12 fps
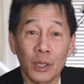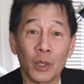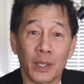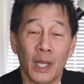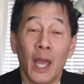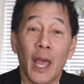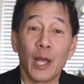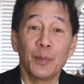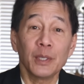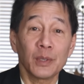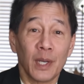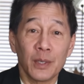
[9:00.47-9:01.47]
Look,
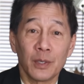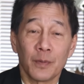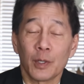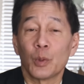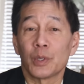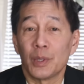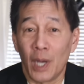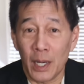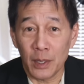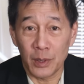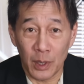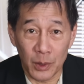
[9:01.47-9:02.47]
Edmund Scientific was
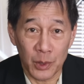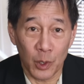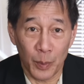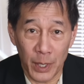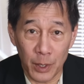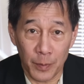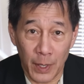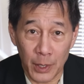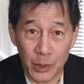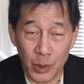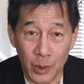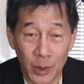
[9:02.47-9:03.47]
not a telescope
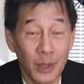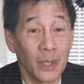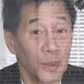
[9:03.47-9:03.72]
manufacturer.